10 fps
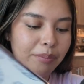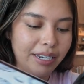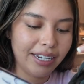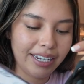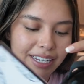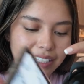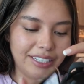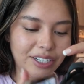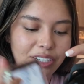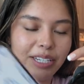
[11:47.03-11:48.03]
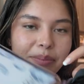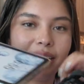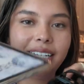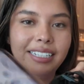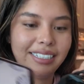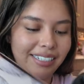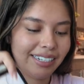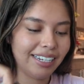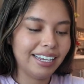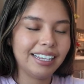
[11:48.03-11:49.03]
mini literally because
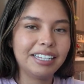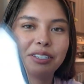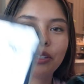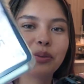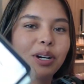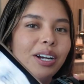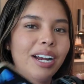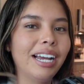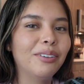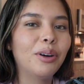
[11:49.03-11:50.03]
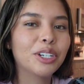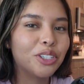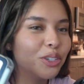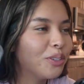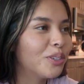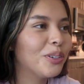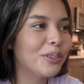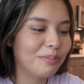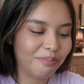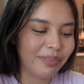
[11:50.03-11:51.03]
this is where I watch
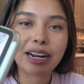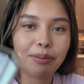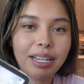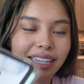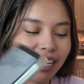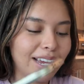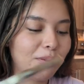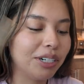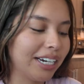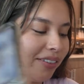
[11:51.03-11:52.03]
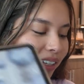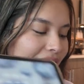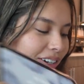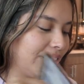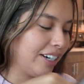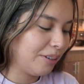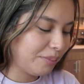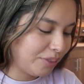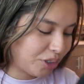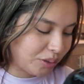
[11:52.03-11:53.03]
YouTube, Rebelde. I watch everything on here.
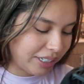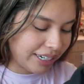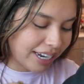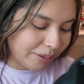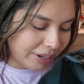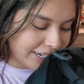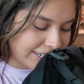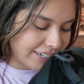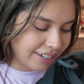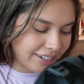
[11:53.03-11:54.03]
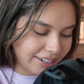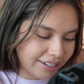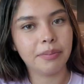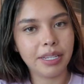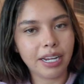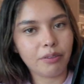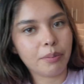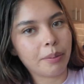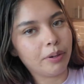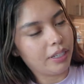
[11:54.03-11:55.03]
I'm truly an iPad kid. Something I
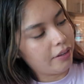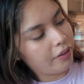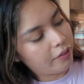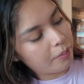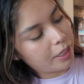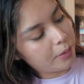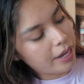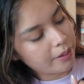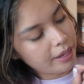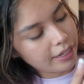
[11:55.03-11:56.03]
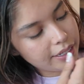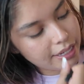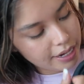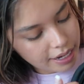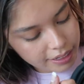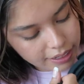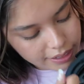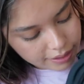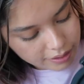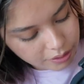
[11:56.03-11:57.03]
remember loving from this backpack is that I
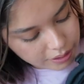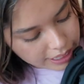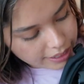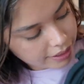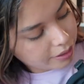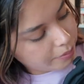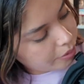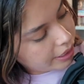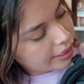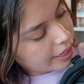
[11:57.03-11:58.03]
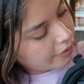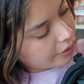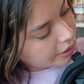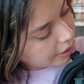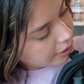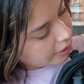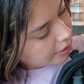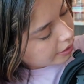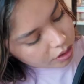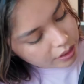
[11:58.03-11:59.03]
can go ahead and compress everything
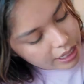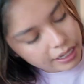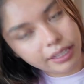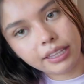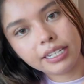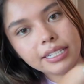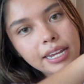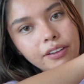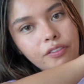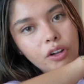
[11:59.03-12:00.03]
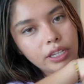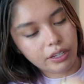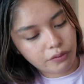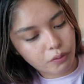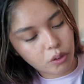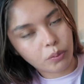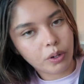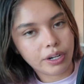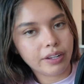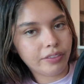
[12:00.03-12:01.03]
so that nothing's like falling
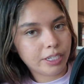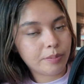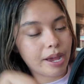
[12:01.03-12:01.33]
forward if this